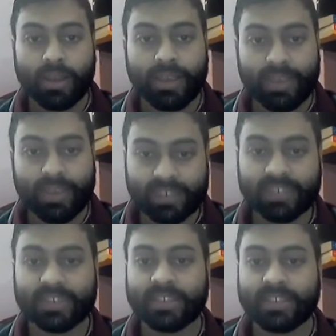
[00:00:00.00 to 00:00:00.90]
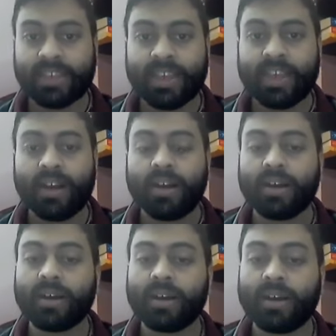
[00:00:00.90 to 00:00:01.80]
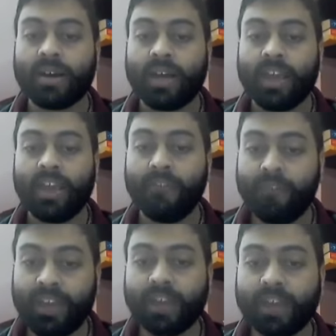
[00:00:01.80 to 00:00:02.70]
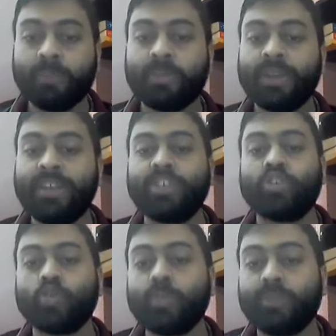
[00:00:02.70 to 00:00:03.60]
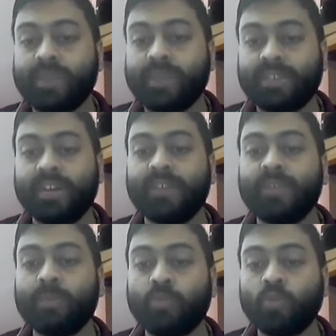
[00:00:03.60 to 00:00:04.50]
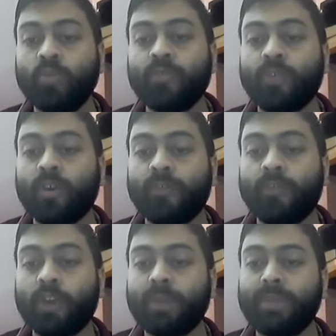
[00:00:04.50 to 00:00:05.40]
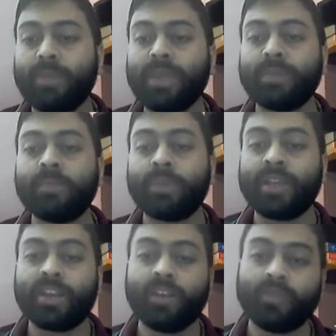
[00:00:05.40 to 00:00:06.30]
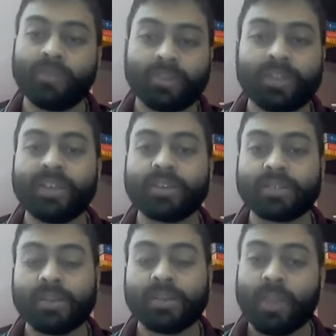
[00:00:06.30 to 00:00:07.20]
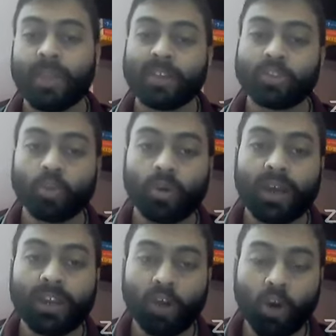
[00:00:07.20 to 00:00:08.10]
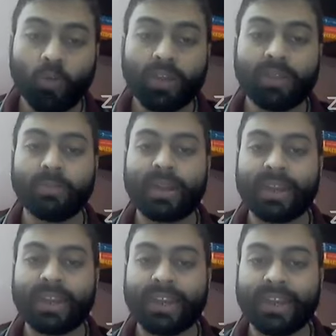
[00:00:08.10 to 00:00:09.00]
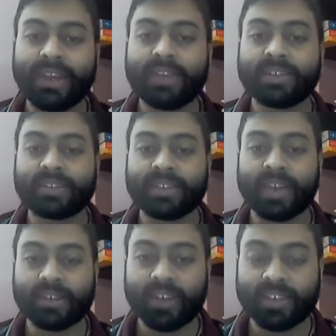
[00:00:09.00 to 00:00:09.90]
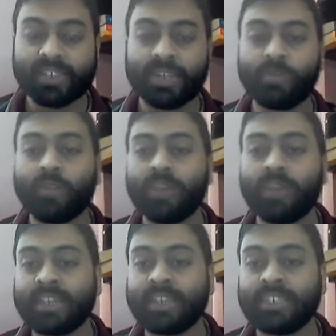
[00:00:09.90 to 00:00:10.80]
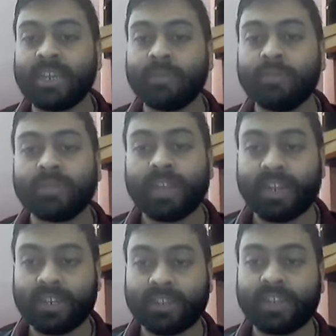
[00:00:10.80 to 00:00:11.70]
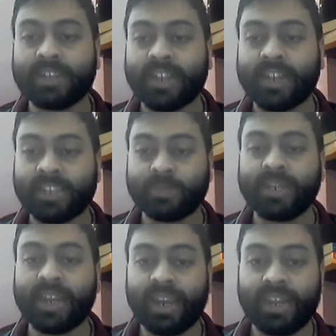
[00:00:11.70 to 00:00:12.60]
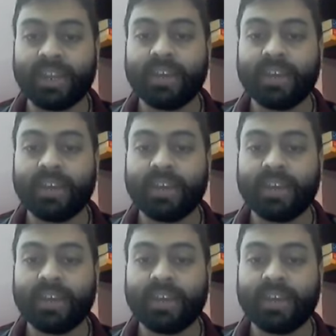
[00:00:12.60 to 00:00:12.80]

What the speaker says: Yes, every company should preserve the proof of for a minimum period of 3 years. So along with the maintaining the transcript of the AGM that has been held